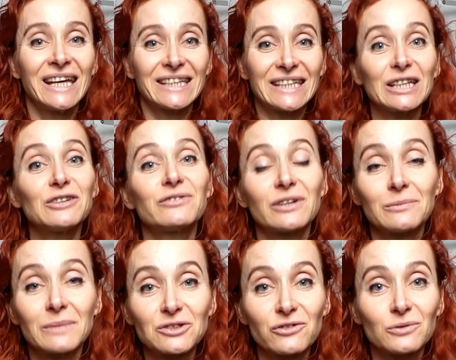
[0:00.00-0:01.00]
thank you very
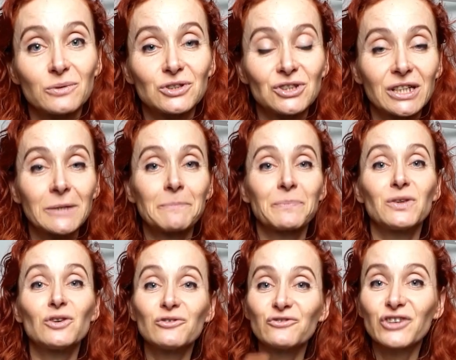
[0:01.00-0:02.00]
much for watching.
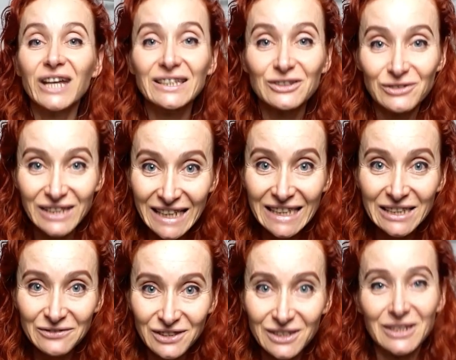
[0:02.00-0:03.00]
Don't forget to like
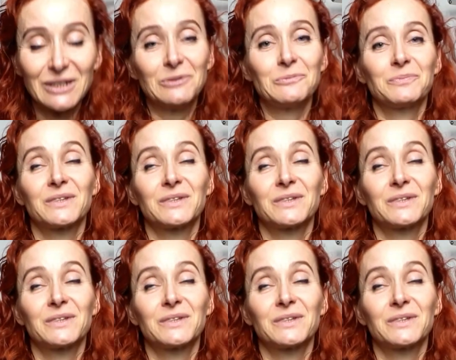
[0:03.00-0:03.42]
the video,